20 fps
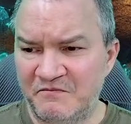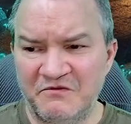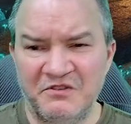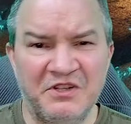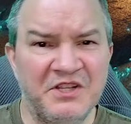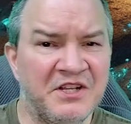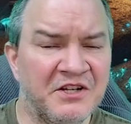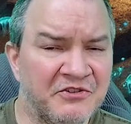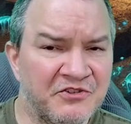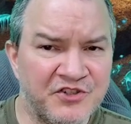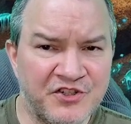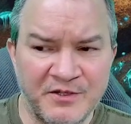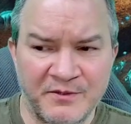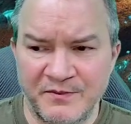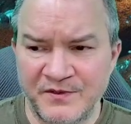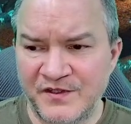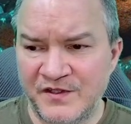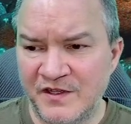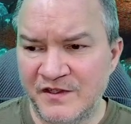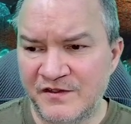leadership
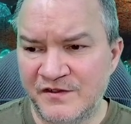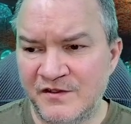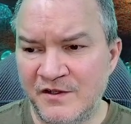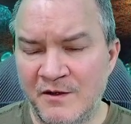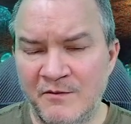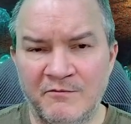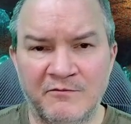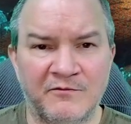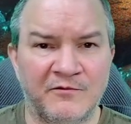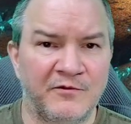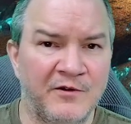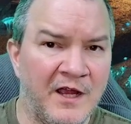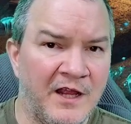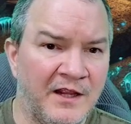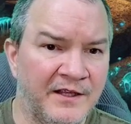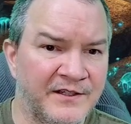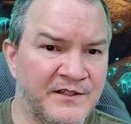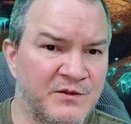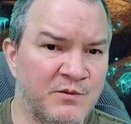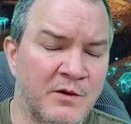system,
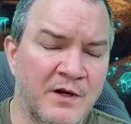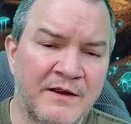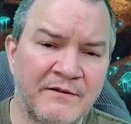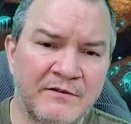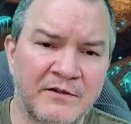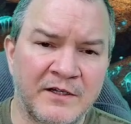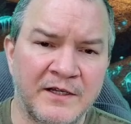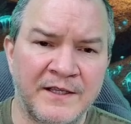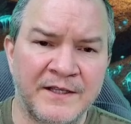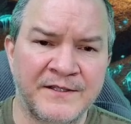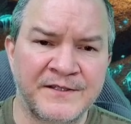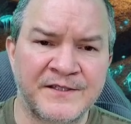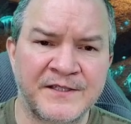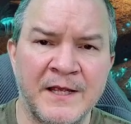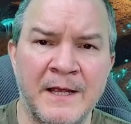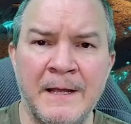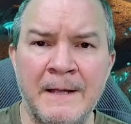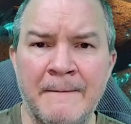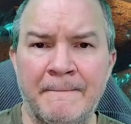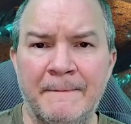relics, whatever it is,
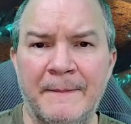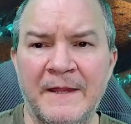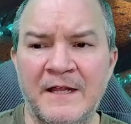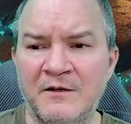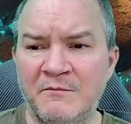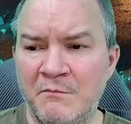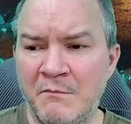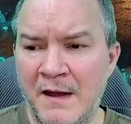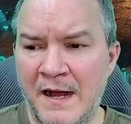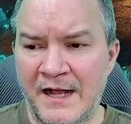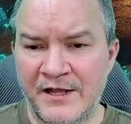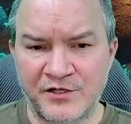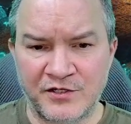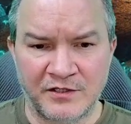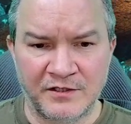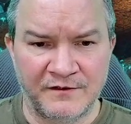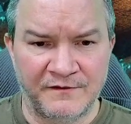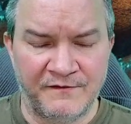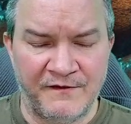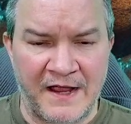in a
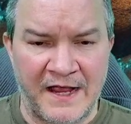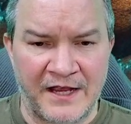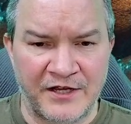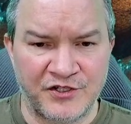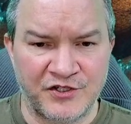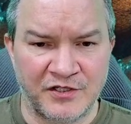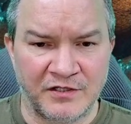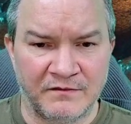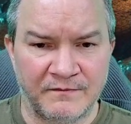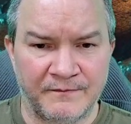modular fashion,